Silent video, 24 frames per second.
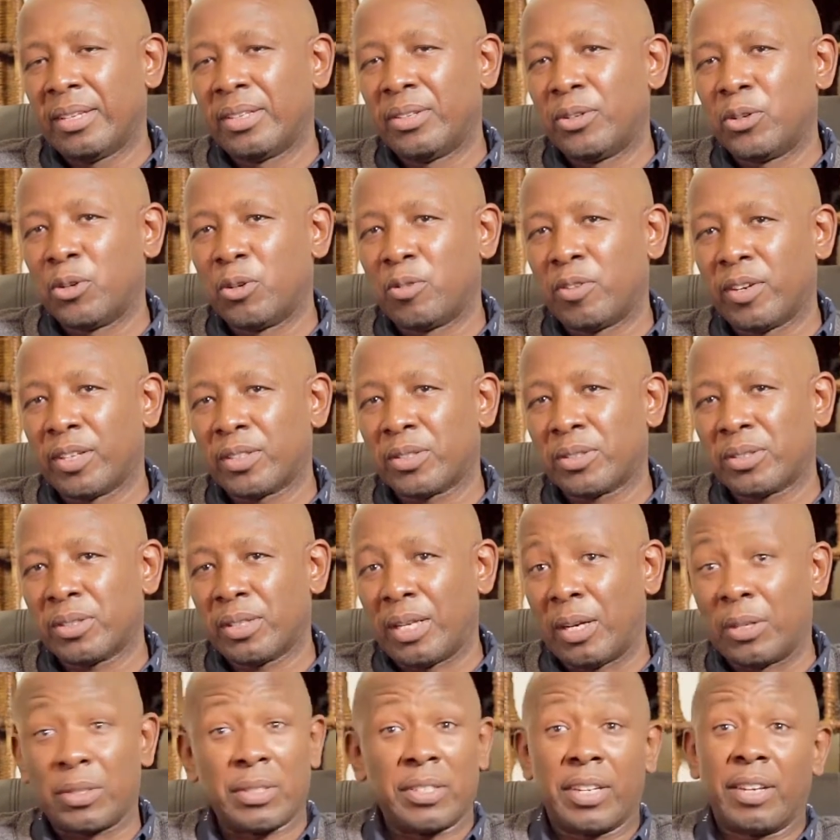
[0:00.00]
drove her.
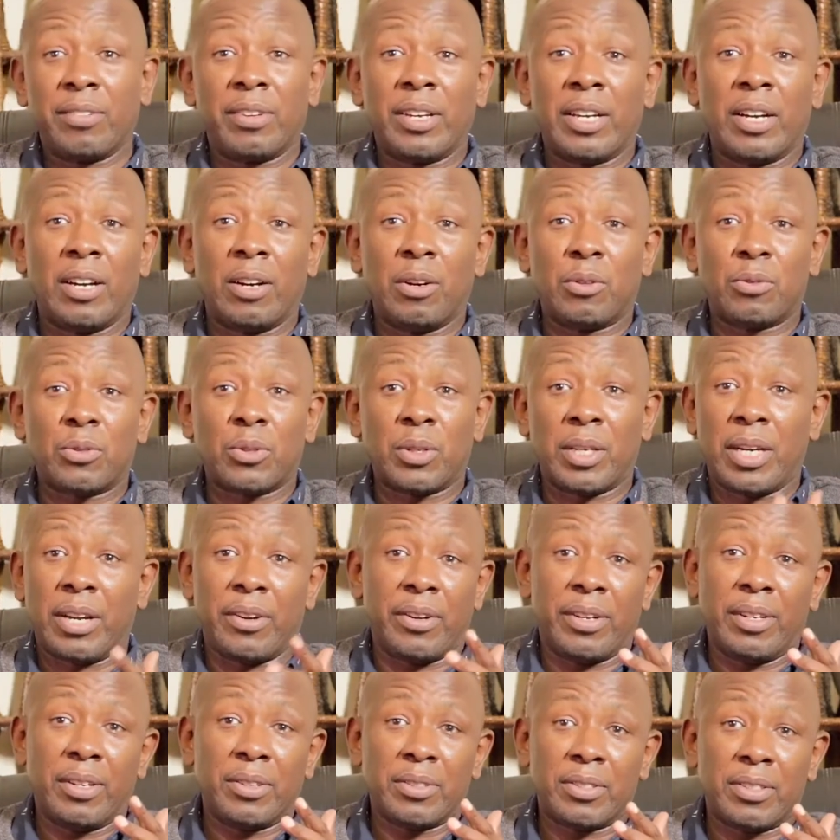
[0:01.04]
I was driving her off to
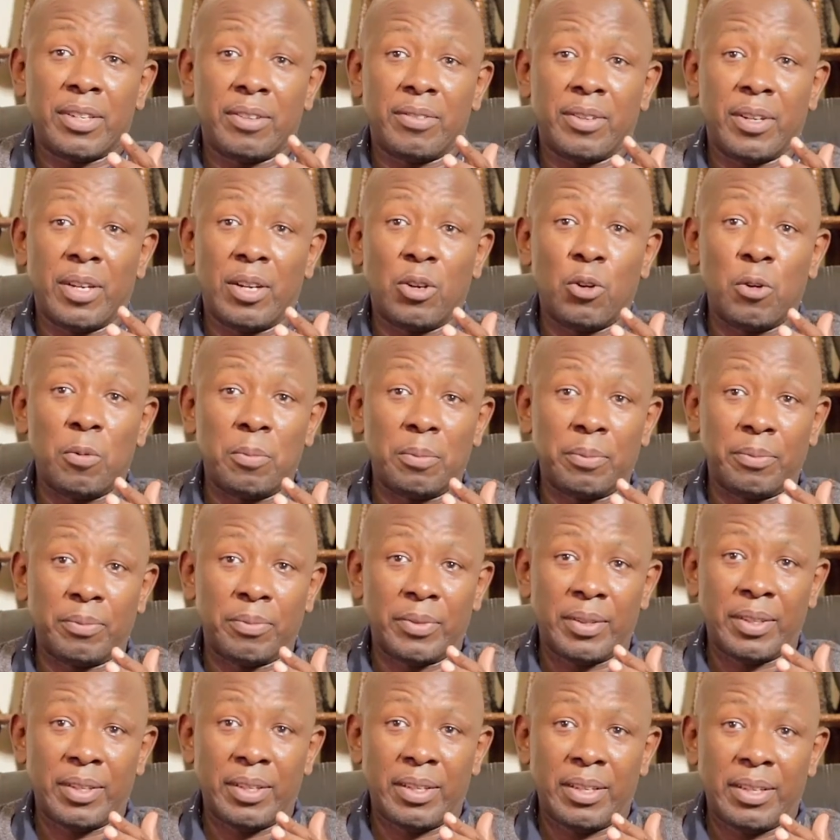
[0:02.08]
Karen. I was driving her home.
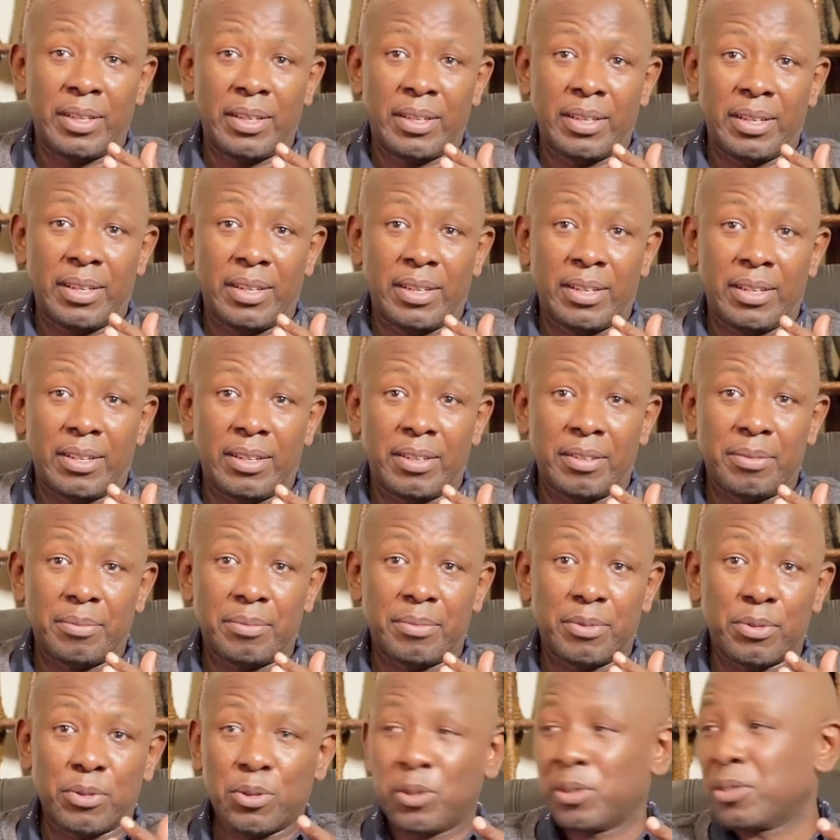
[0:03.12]

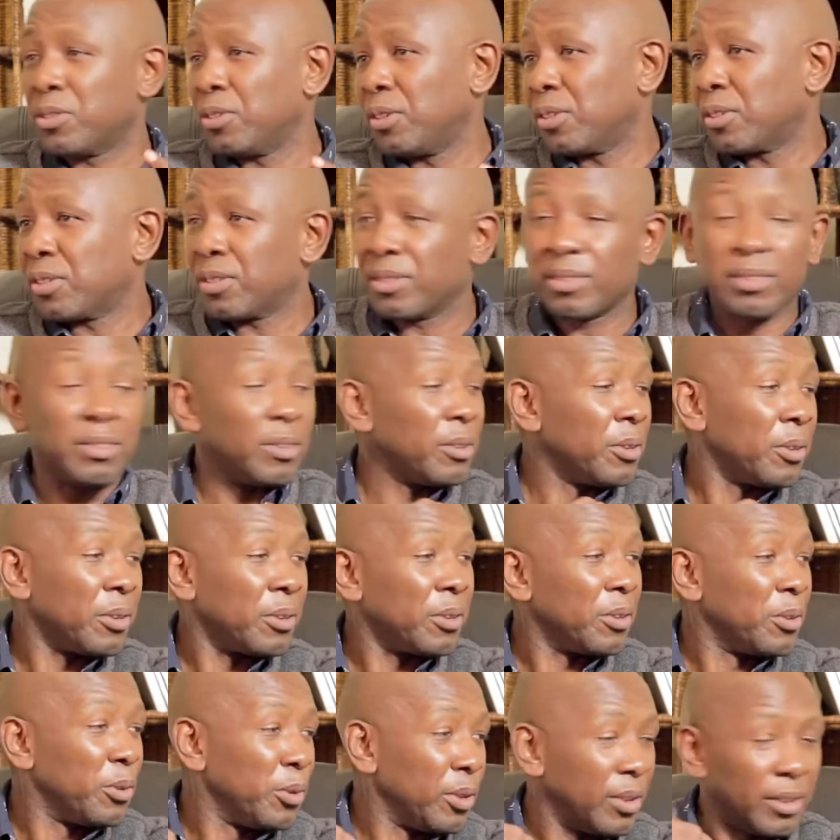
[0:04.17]
Um, of course, you're,
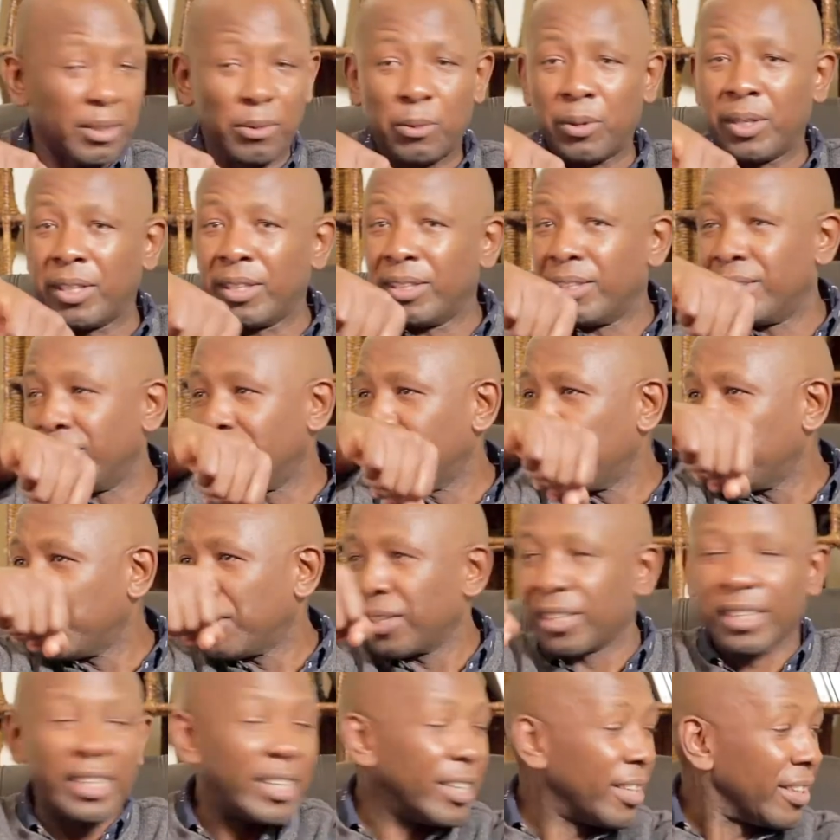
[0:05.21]
you're doing the one,
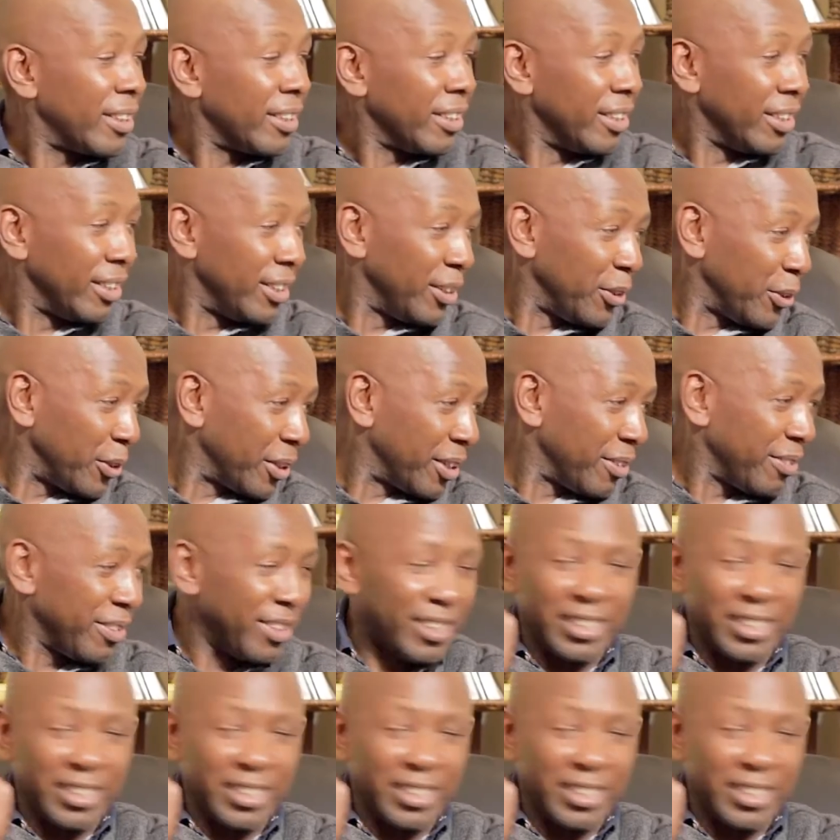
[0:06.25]
one hand thing, you're giving